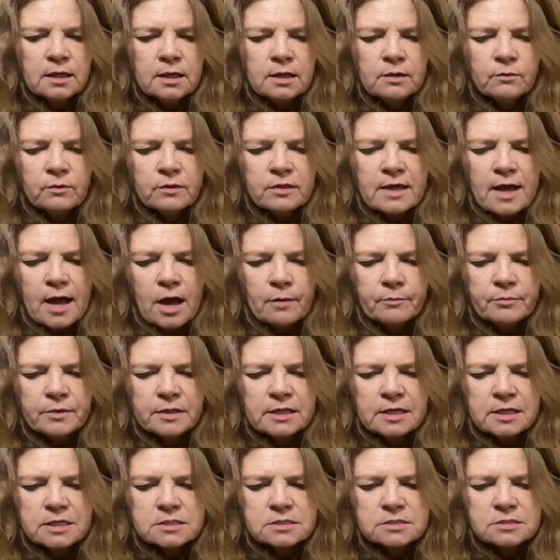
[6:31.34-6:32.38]
without
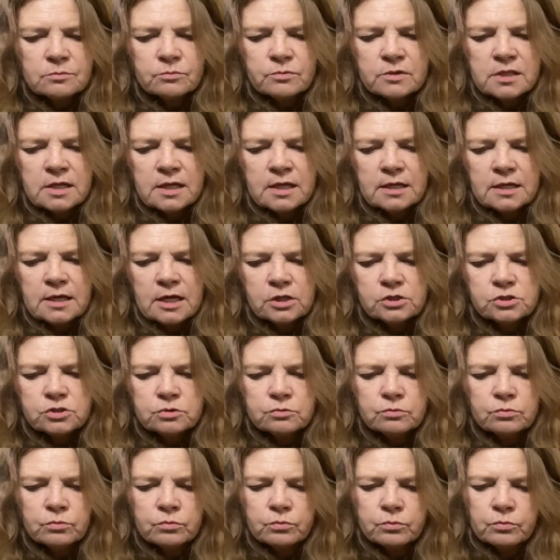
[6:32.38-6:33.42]
begins within as
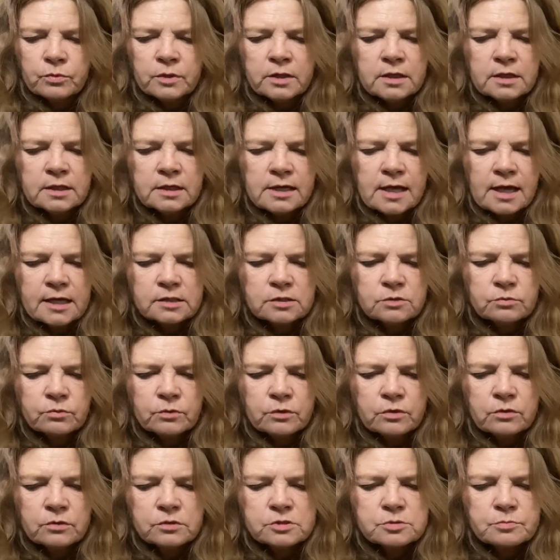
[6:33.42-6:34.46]
you reconnect
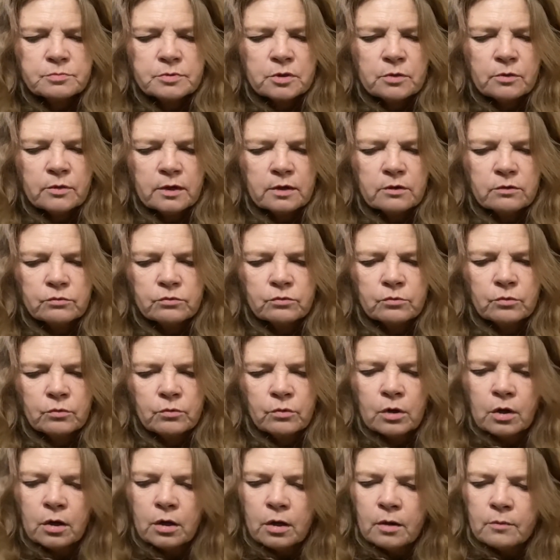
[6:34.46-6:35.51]
with spirit through
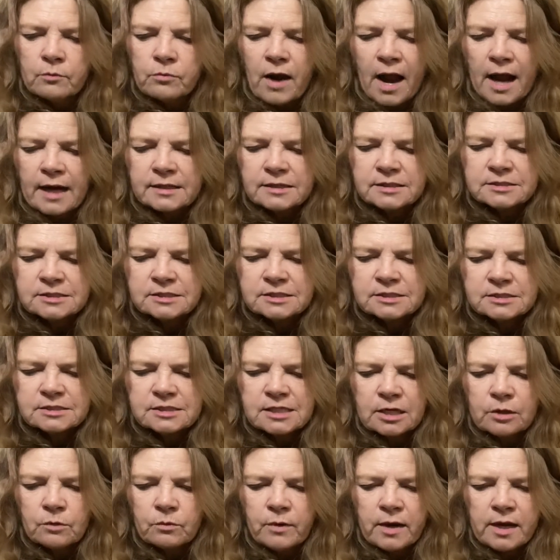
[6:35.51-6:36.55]
practices
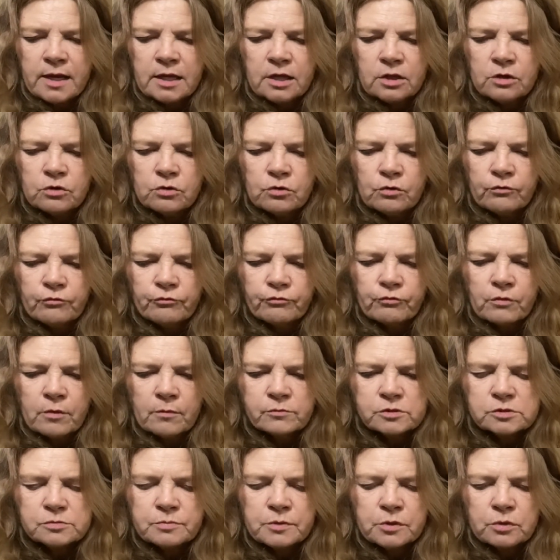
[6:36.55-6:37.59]
that awaken you
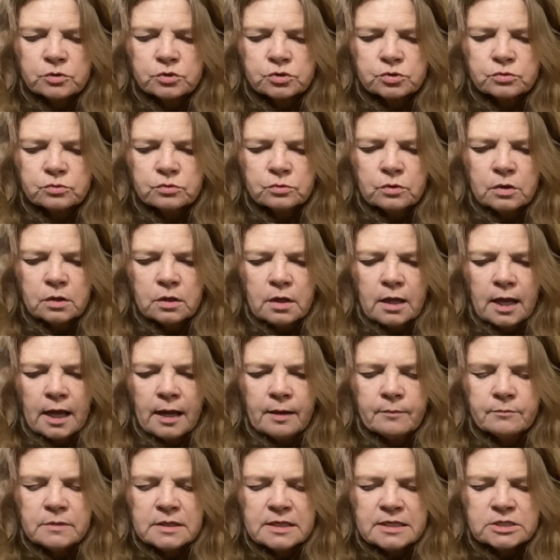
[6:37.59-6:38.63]
from spiritual
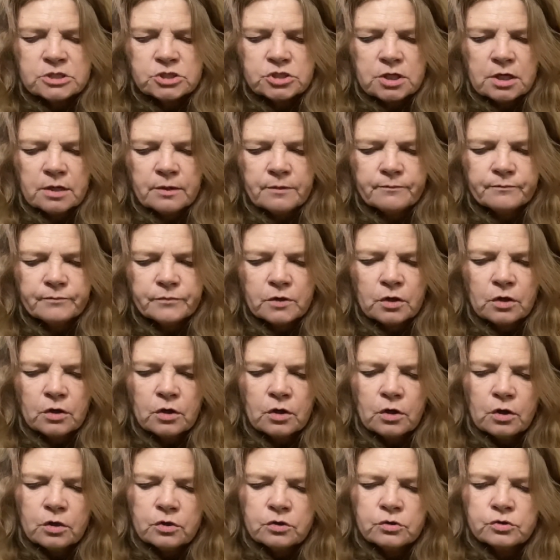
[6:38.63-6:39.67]
amnesia.
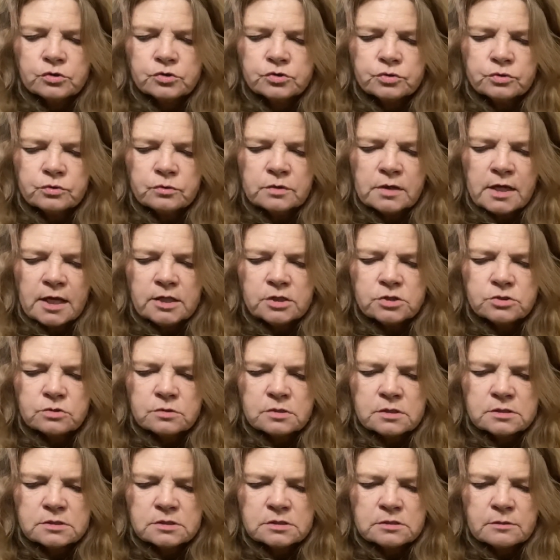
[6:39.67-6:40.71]
Your true nature
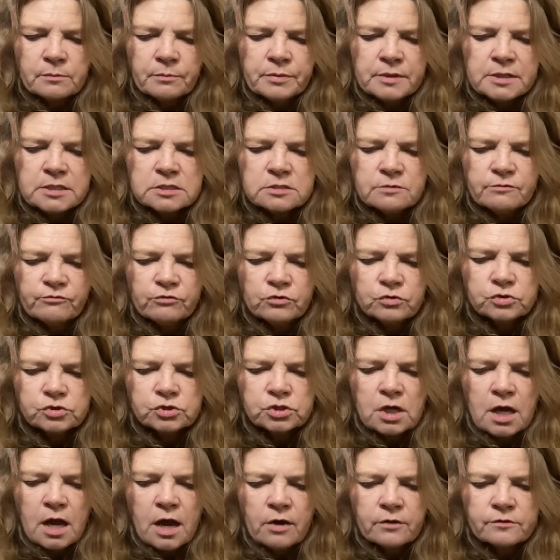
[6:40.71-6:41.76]
is a peaceful
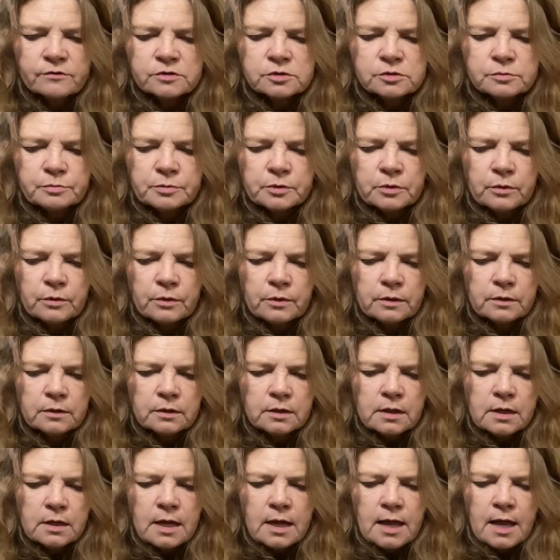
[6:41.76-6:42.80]
child of spirit.
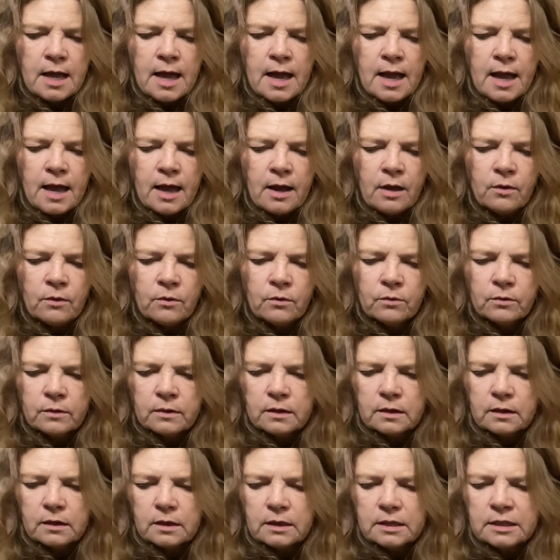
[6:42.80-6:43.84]
How
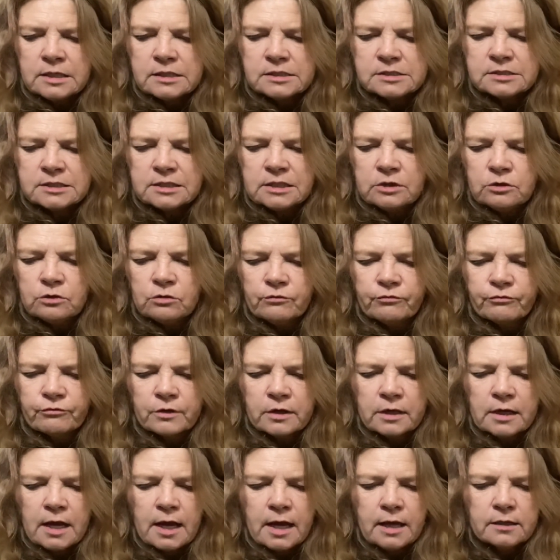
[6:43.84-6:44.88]
easily you
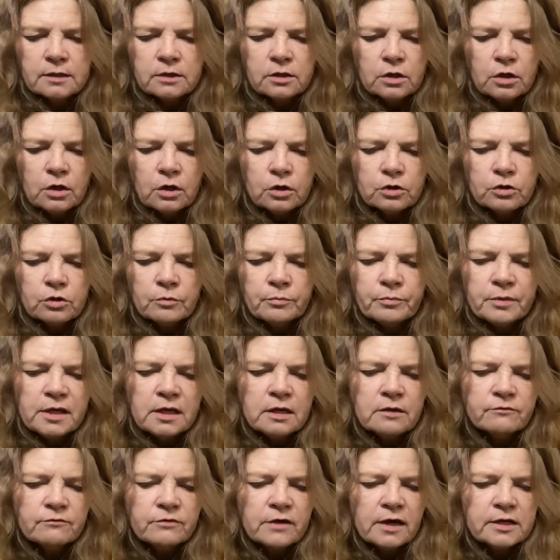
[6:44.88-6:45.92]
forget. You're being
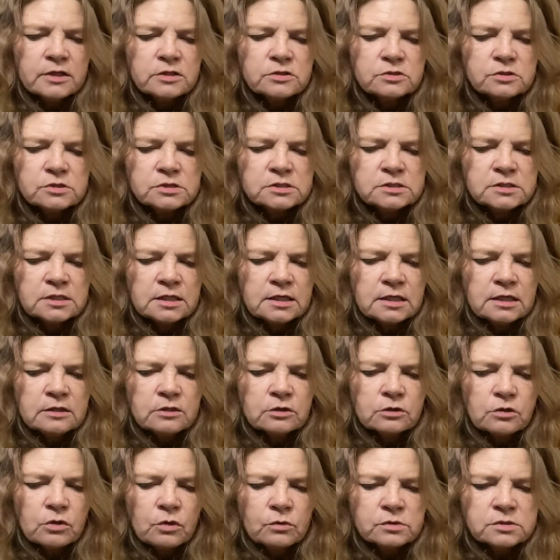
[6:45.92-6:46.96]
invited to sit in the
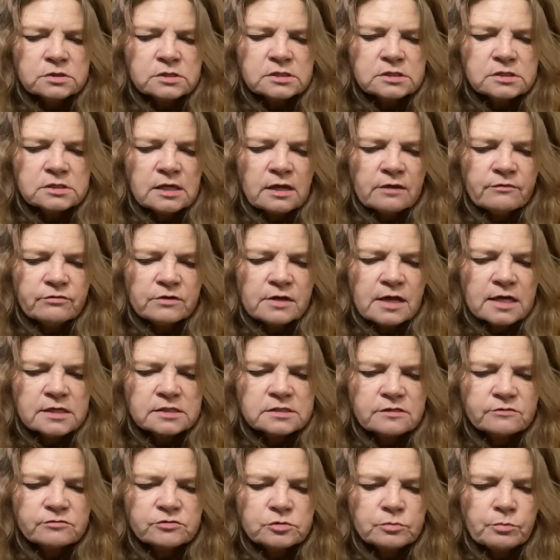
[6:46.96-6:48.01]
cozy, safe
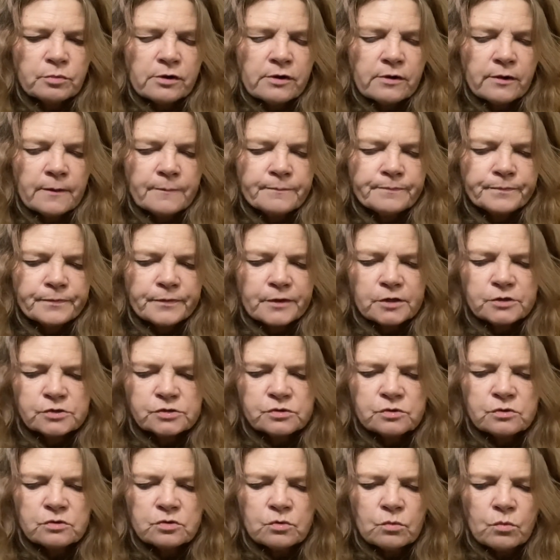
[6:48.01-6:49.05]
nest of spirit.
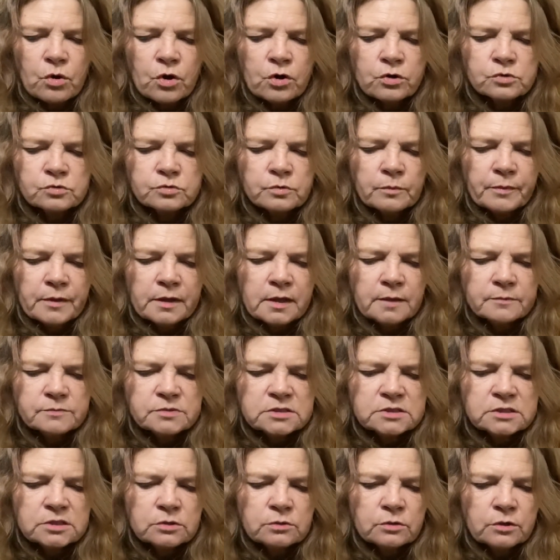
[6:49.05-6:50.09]
Soon the waters will become
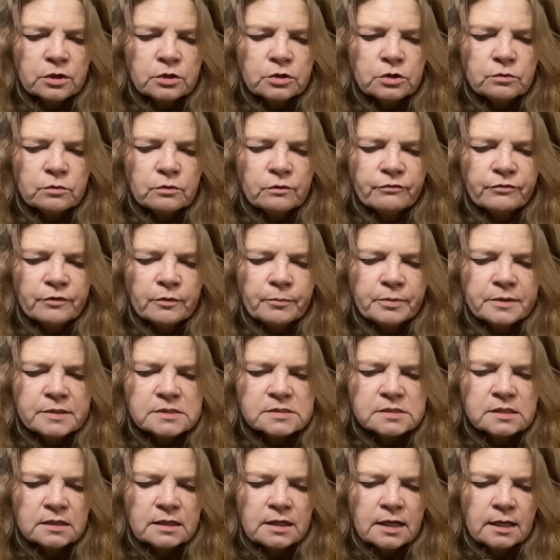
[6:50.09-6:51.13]
still and you will feel
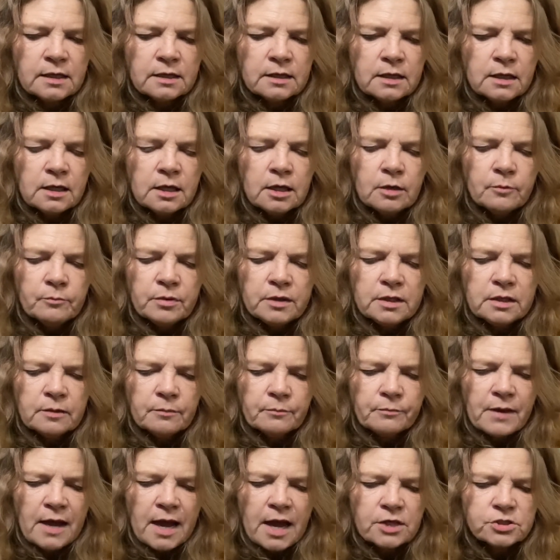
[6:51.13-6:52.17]
peace again. Be
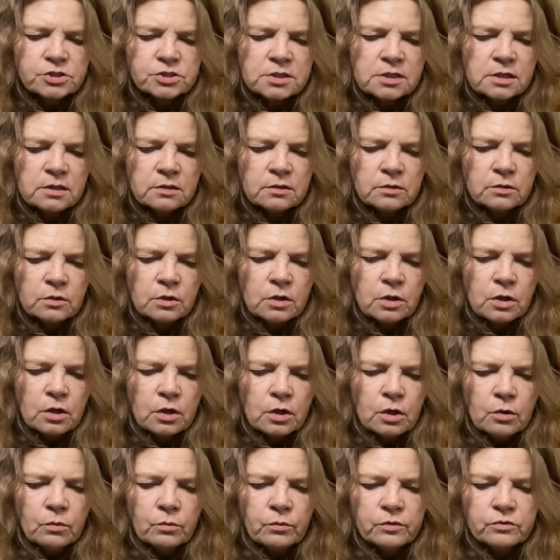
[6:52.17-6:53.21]
compassionate
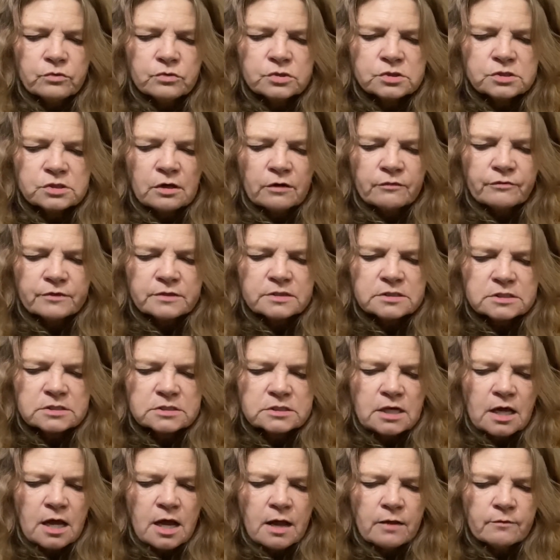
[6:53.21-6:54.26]
with yourself at this
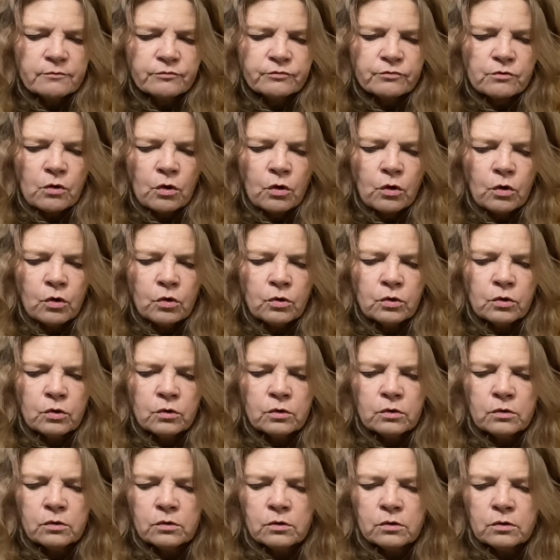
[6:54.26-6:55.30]
time, for all